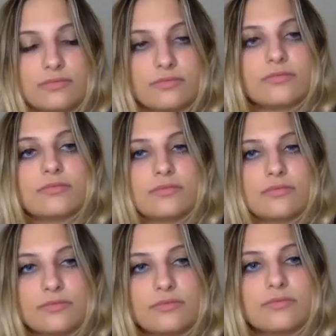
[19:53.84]

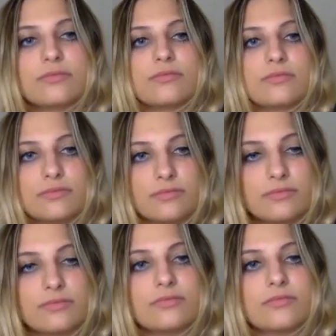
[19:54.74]

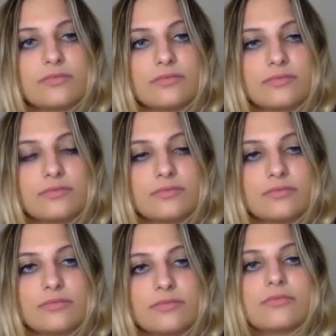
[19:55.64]

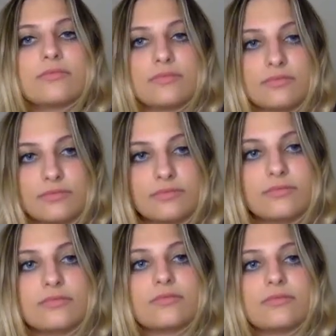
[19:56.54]
(silent)